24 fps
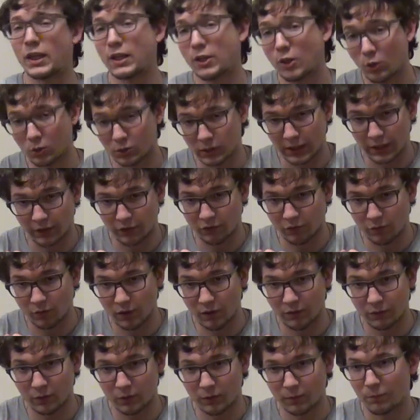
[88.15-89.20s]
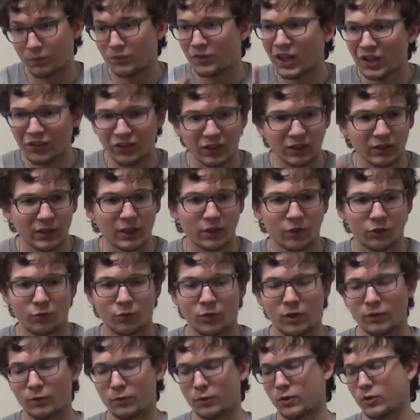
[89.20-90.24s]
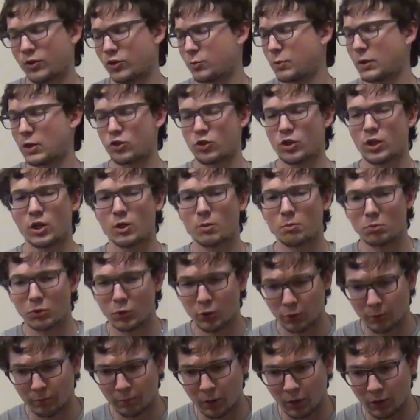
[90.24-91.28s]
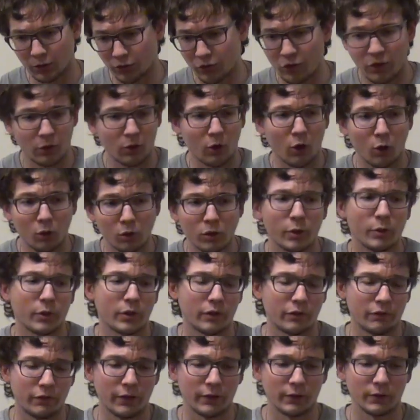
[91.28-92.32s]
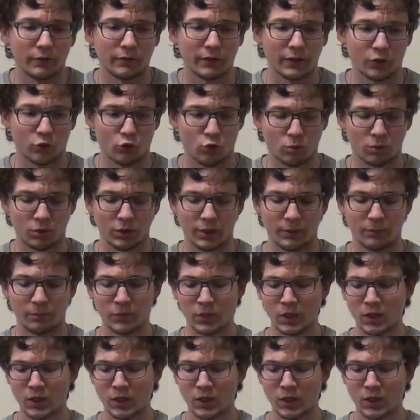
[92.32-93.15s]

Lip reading: they don't last forever. Nothing lasts forever, especially computer parts. They're all going to fail eventually.